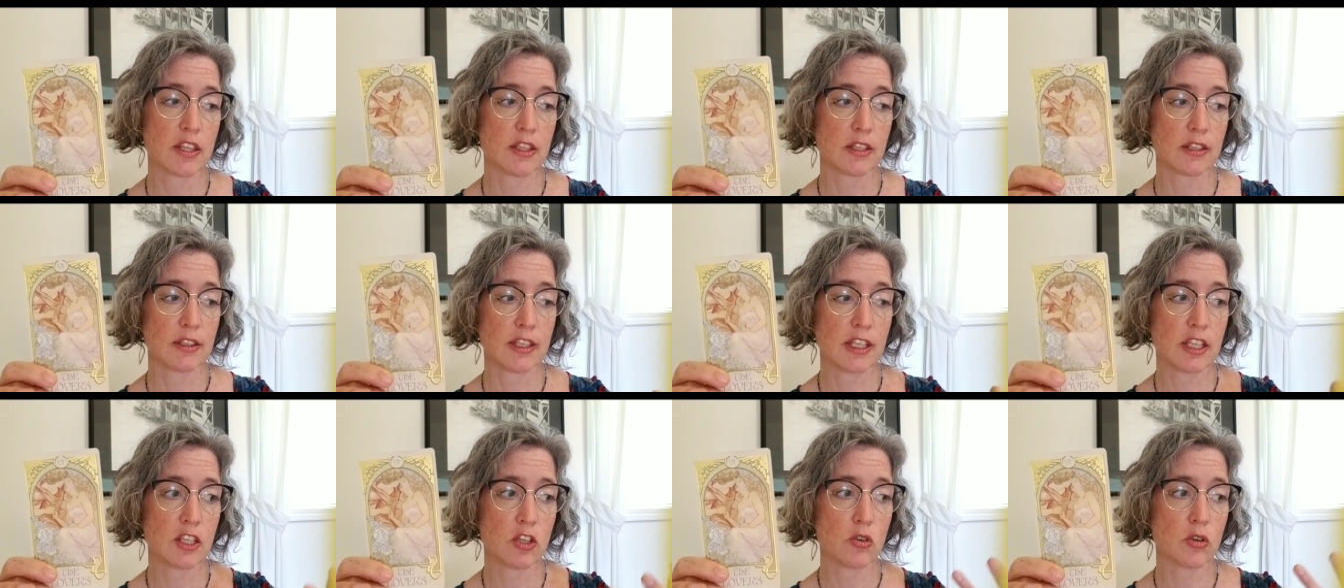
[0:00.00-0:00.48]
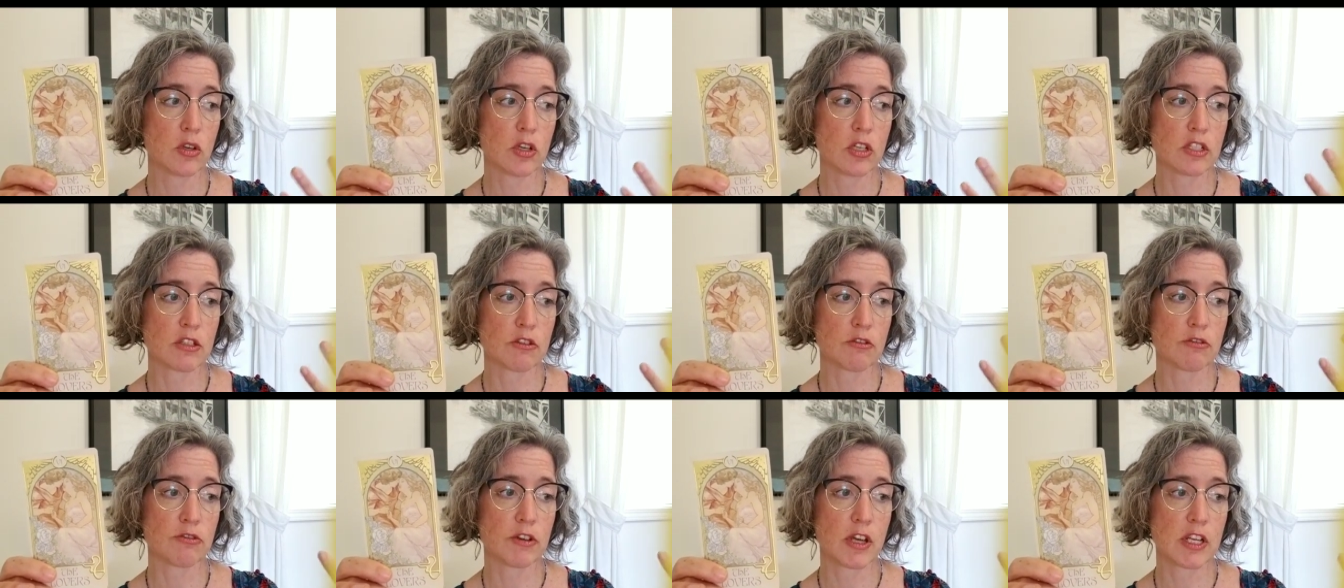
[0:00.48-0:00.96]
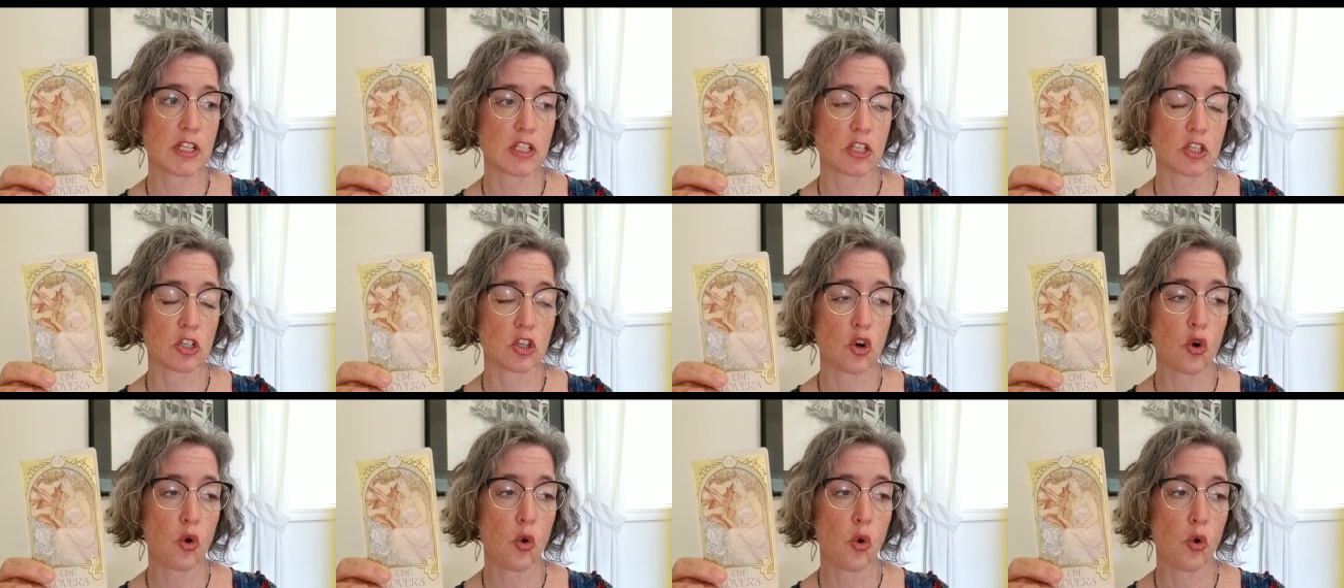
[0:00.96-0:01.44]
the thing you can defend
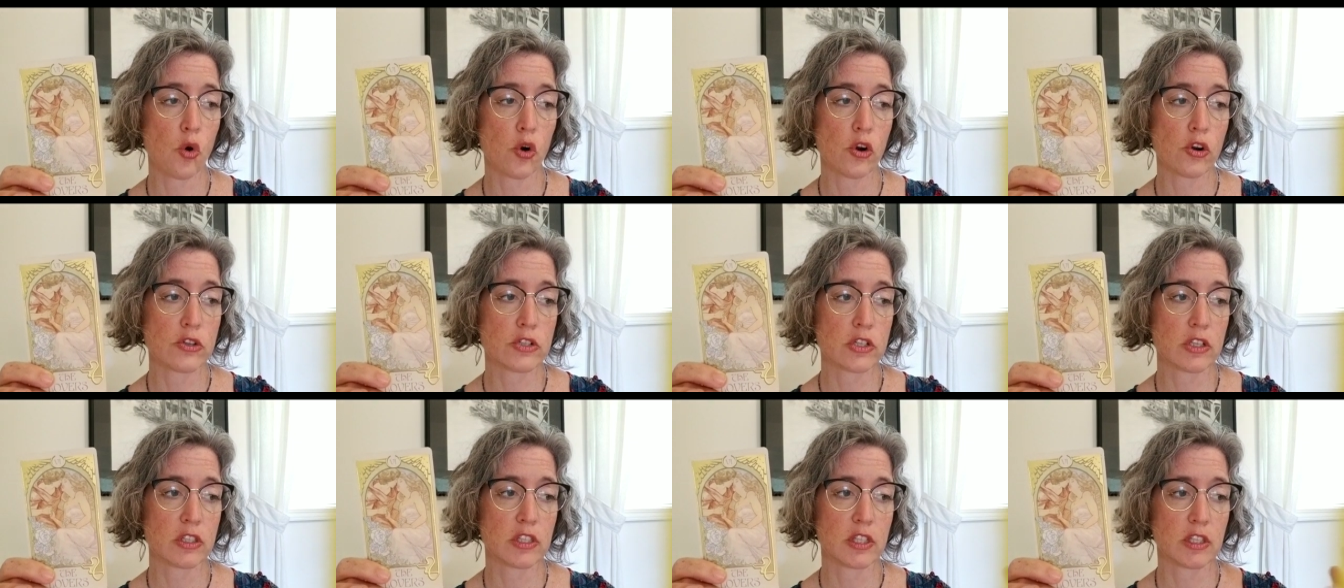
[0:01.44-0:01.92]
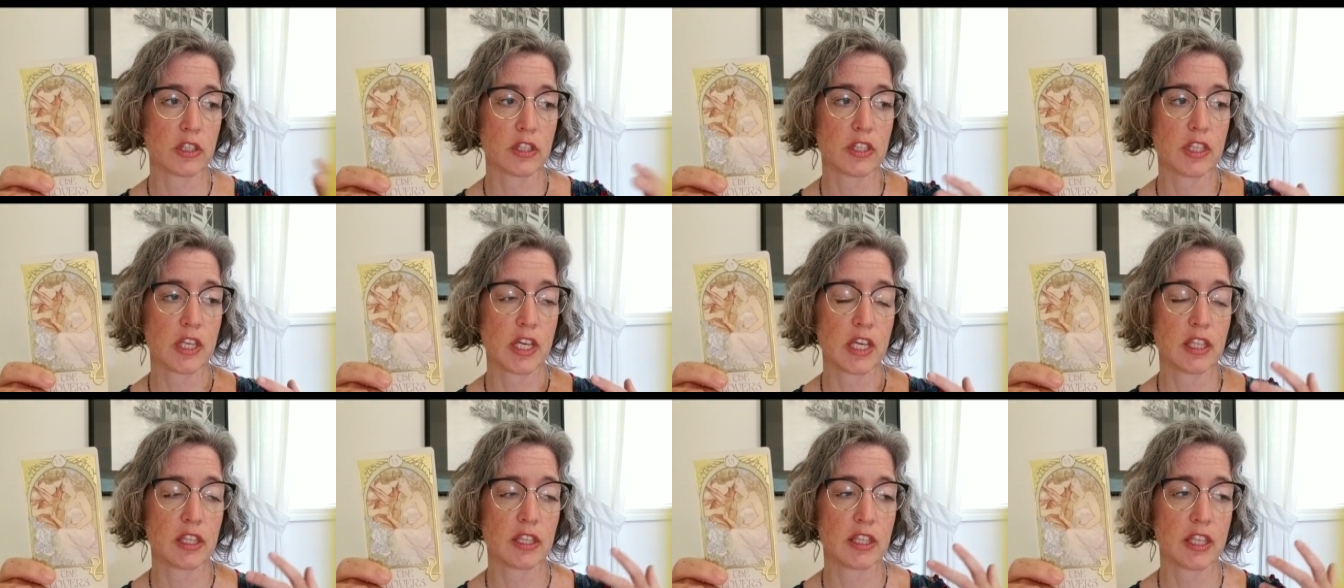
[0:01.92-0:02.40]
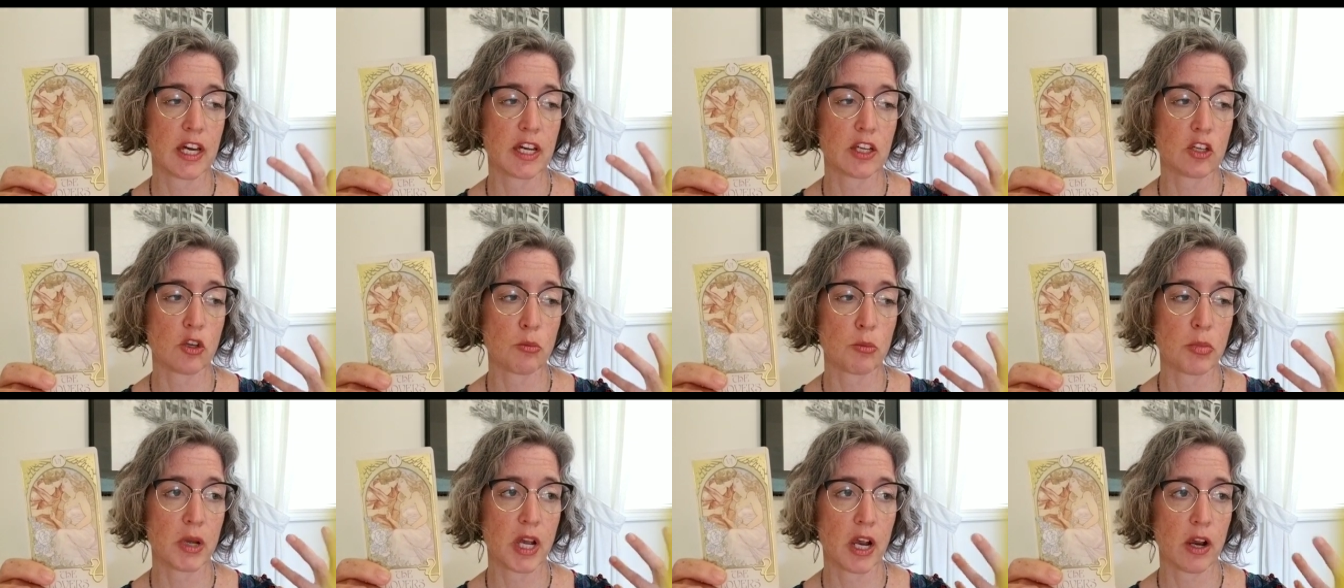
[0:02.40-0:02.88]
in court, the thing that
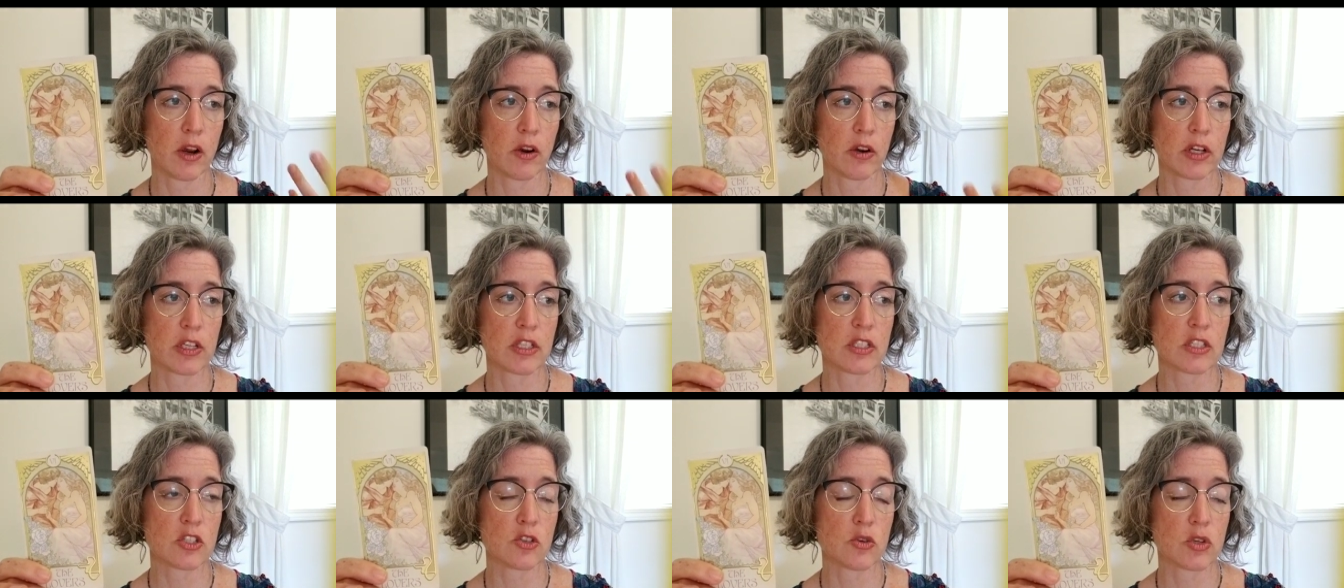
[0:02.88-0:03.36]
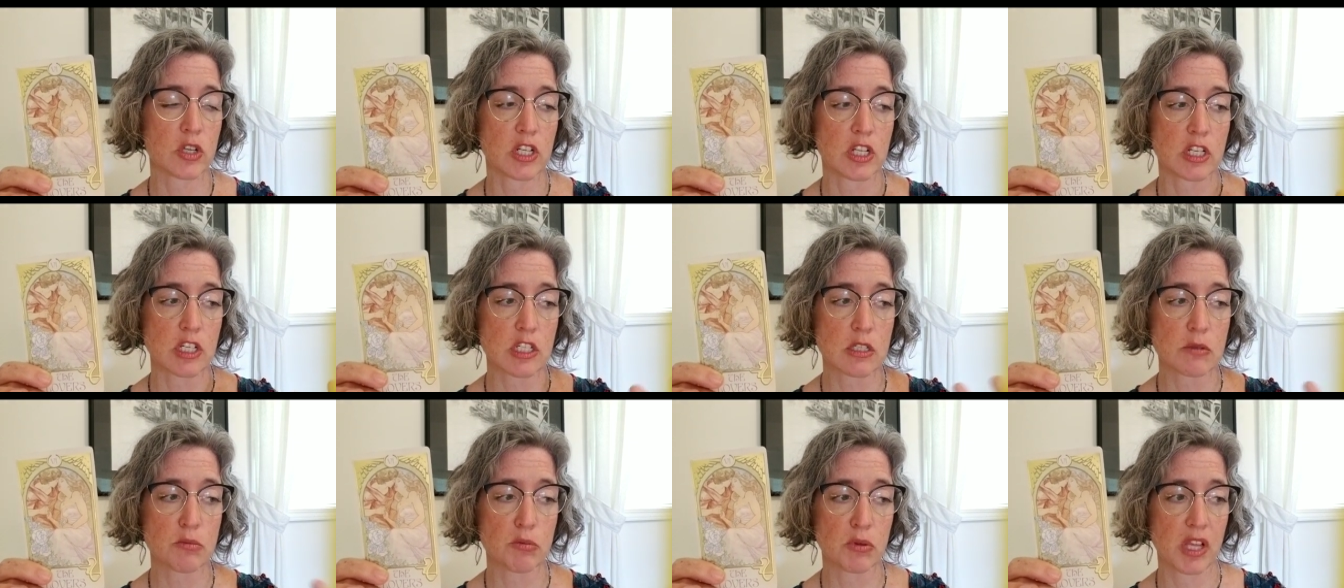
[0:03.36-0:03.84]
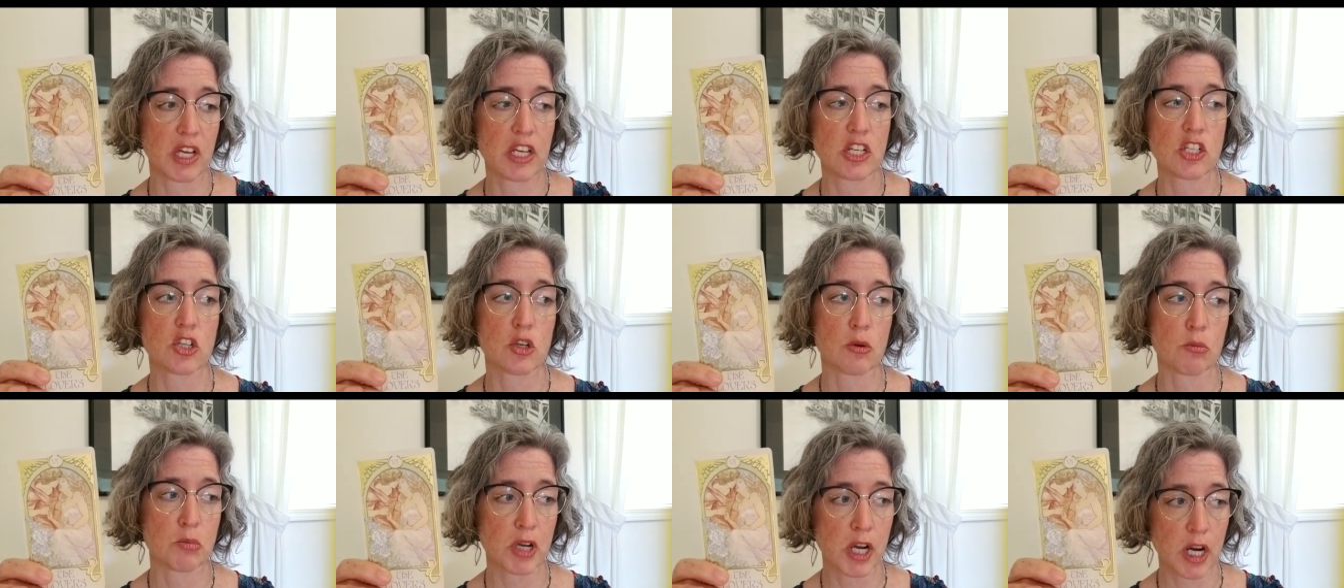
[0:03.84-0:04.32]
your parents, you can explain
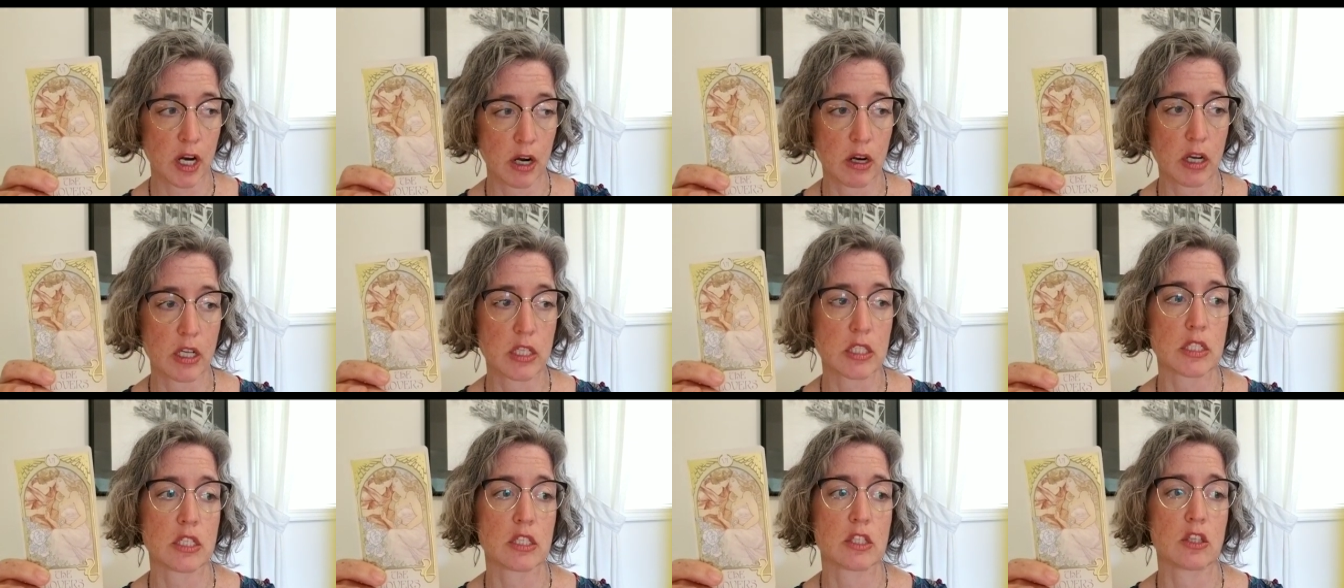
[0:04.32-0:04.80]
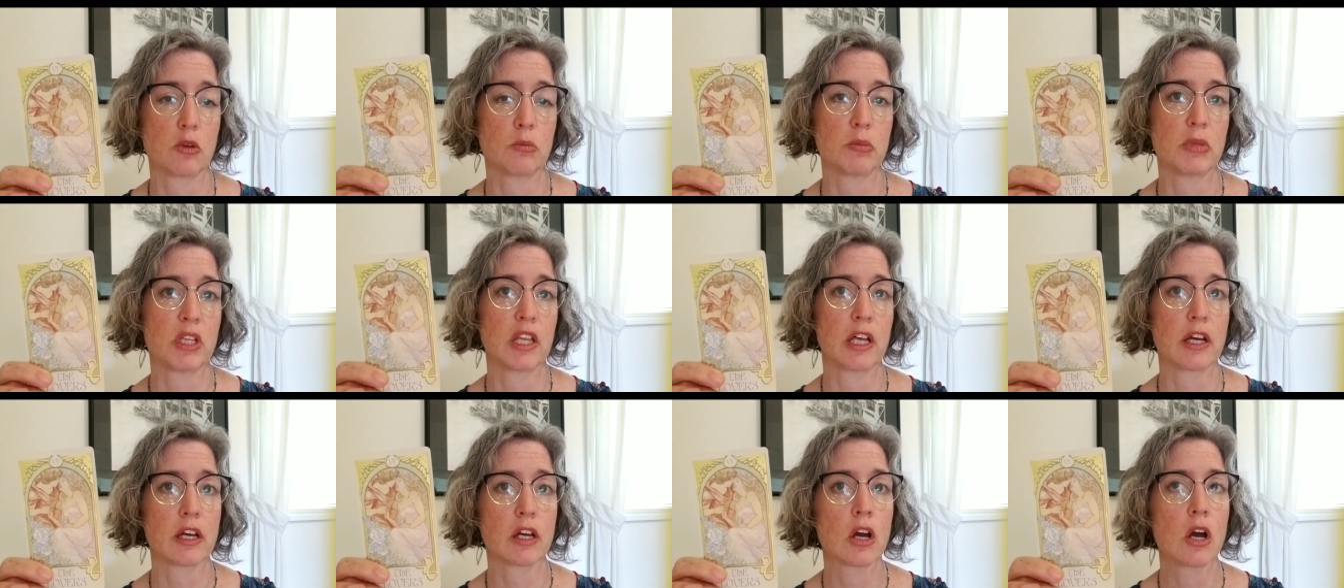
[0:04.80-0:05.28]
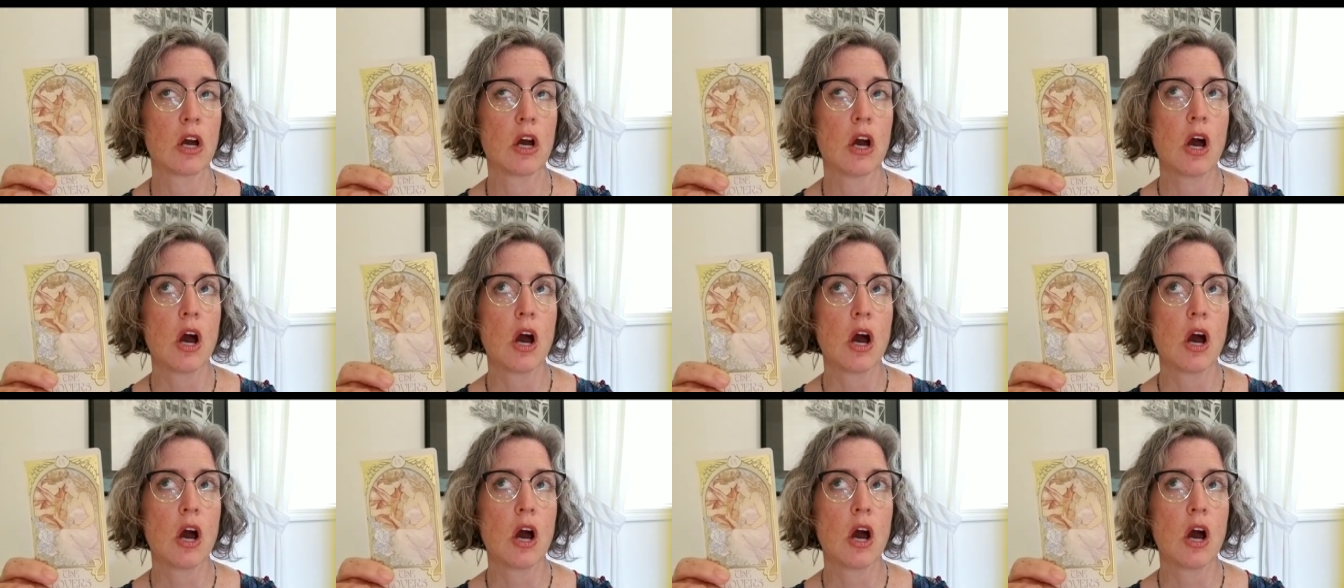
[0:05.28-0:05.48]
to your parents, and they'll be like,